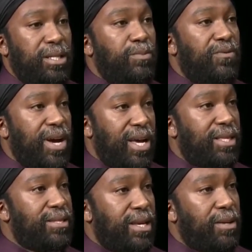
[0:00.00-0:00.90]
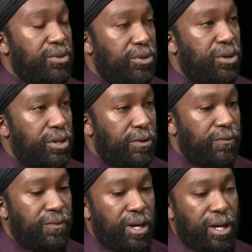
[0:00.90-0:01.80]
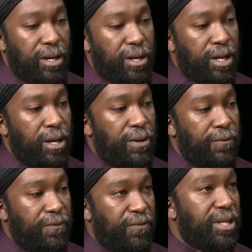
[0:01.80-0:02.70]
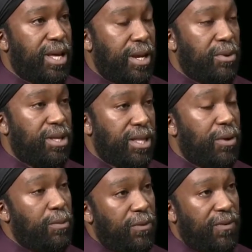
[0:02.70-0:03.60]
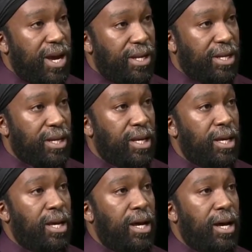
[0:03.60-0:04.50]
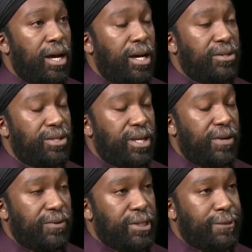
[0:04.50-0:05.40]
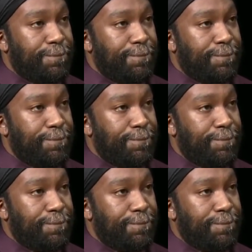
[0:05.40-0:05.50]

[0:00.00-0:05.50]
to provide the same sort of free labor that they were providing under slavery.